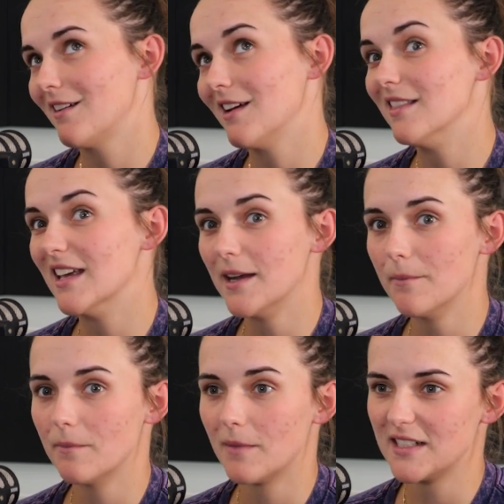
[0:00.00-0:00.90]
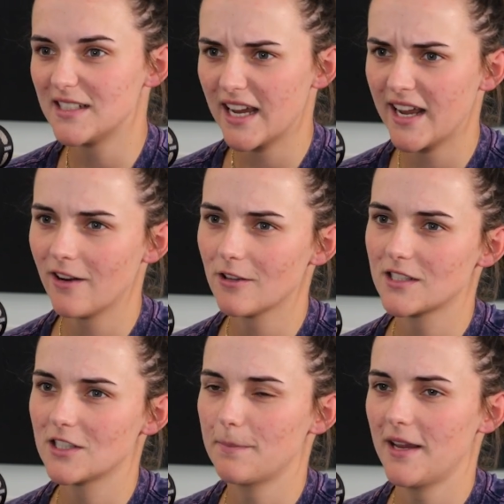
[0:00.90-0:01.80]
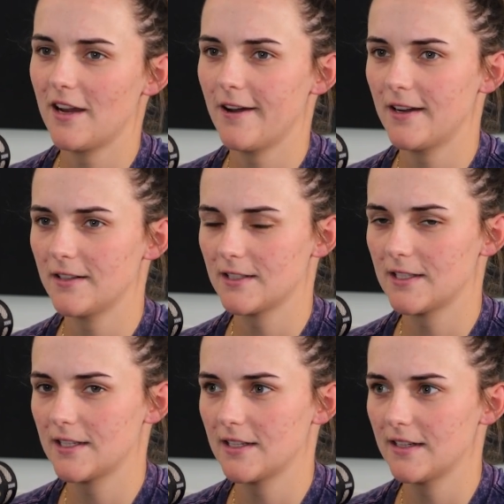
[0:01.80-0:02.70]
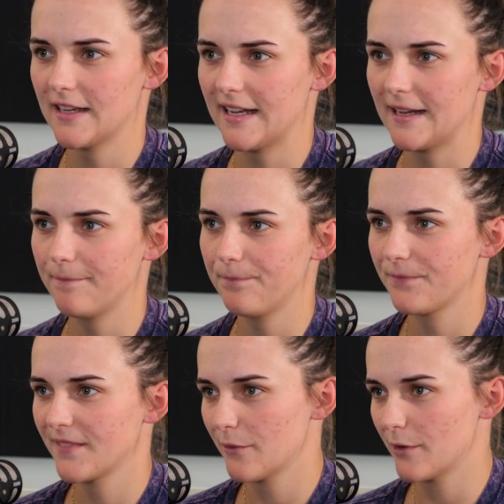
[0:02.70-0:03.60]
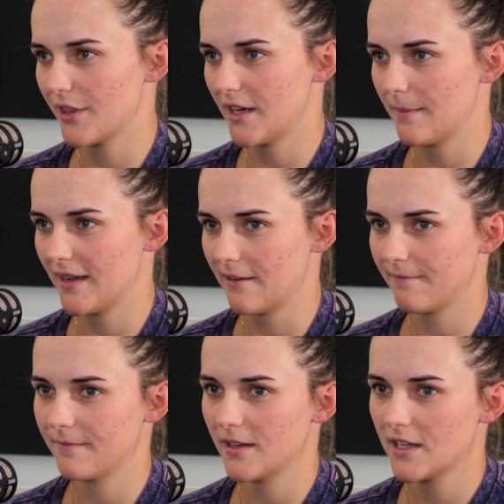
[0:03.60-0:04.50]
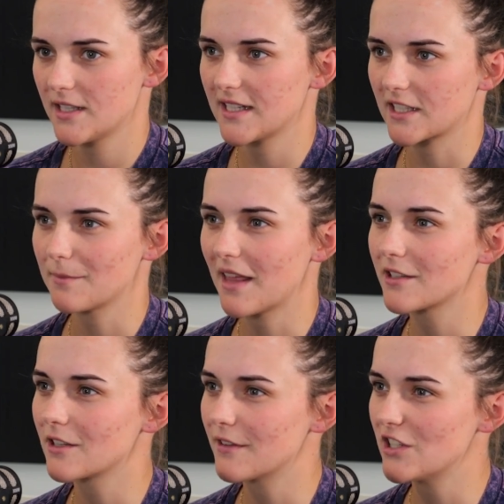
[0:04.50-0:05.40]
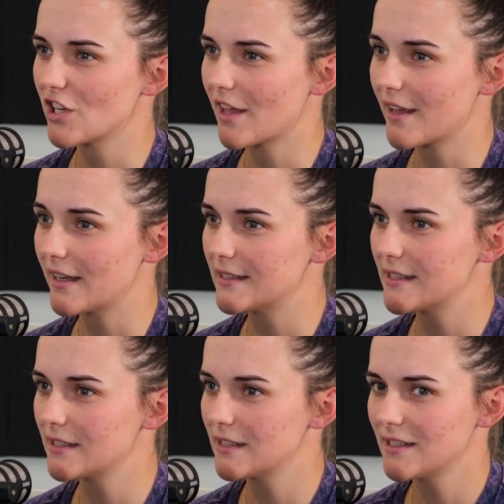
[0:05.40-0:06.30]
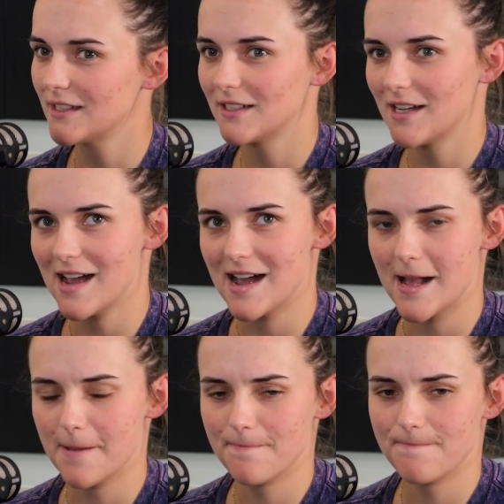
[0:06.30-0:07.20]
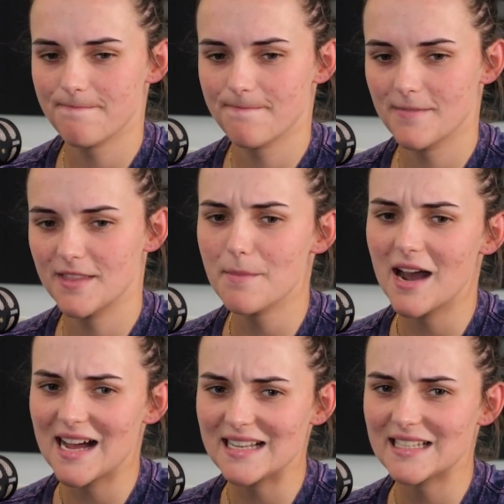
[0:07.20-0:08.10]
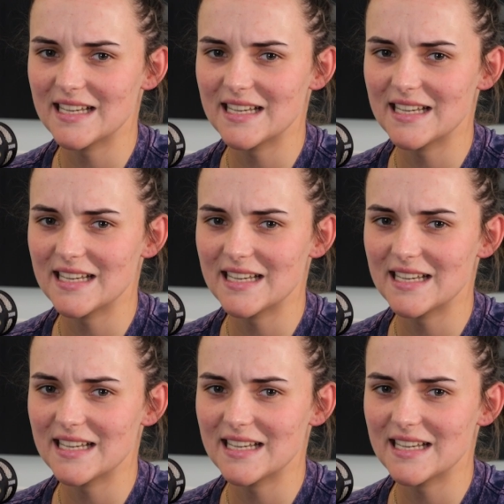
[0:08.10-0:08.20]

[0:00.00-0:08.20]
And then my dad lost his parents within about 6 months of each other. And then my